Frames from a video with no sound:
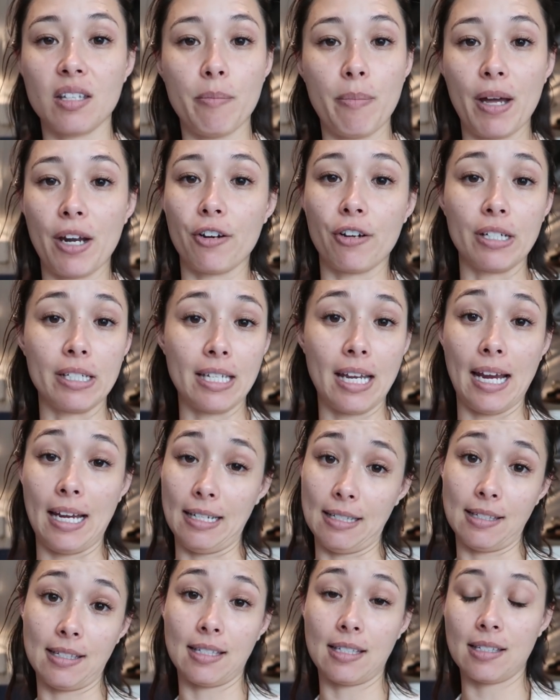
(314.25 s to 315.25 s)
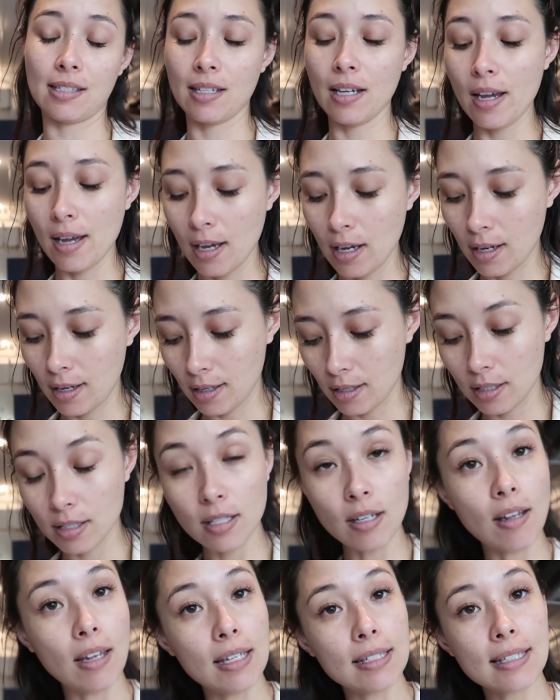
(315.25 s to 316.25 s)
the better it tastes.
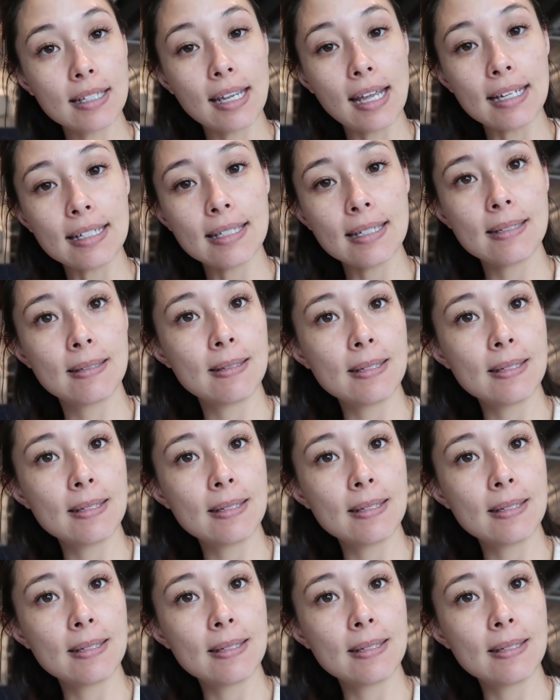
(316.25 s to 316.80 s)
So let's get to